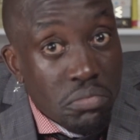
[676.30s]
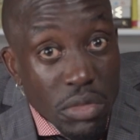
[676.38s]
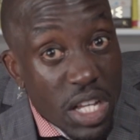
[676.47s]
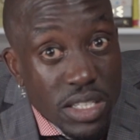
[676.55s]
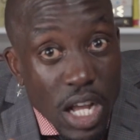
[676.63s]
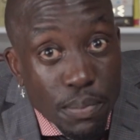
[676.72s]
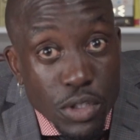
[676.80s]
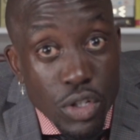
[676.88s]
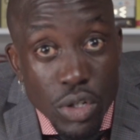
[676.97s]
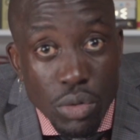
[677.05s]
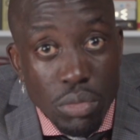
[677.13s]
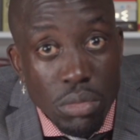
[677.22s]
It's up to
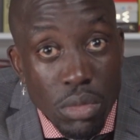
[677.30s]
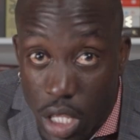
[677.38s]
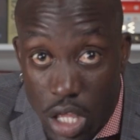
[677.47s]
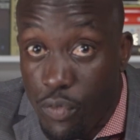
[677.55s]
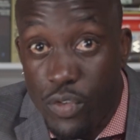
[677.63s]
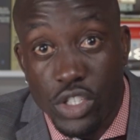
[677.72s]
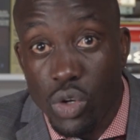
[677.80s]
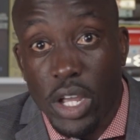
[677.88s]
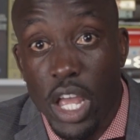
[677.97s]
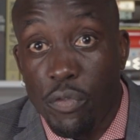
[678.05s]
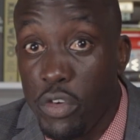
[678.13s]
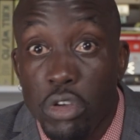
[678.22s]
you. If it's
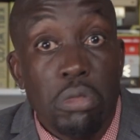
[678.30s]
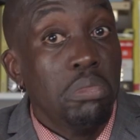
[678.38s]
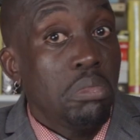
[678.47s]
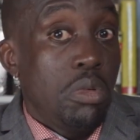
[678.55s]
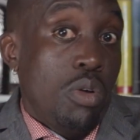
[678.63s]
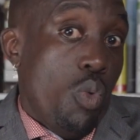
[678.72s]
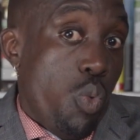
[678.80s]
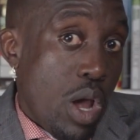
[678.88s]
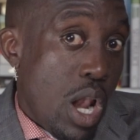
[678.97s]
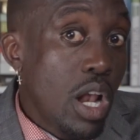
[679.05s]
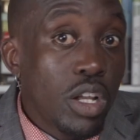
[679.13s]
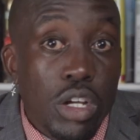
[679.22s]
okay for you,
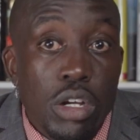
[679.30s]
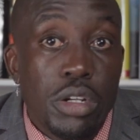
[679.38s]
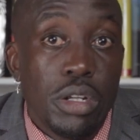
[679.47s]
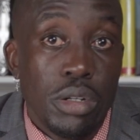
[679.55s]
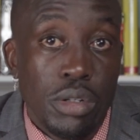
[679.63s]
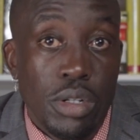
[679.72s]
well and good.